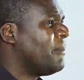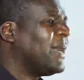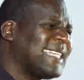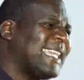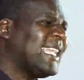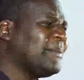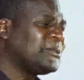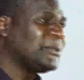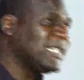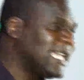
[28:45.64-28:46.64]
But I came
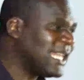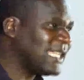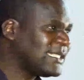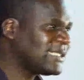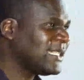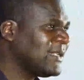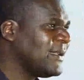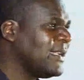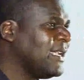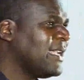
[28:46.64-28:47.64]
to realize
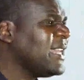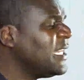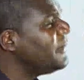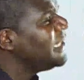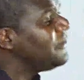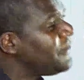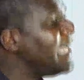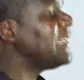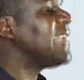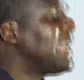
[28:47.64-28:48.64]
that even if
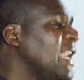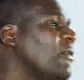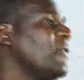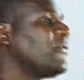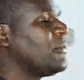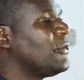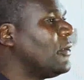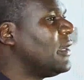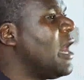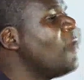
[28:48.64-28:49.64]
I run away from
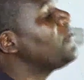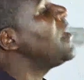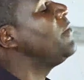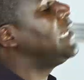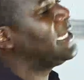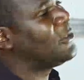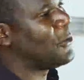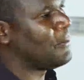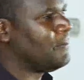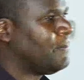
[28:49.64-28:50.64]
God, how far will I
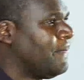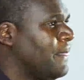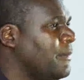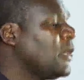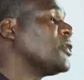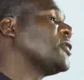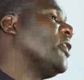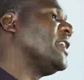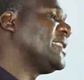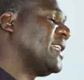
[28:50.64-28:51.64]
go? Because
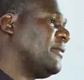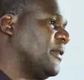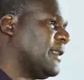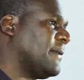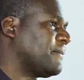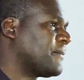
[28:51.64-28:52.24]
God is everywhere.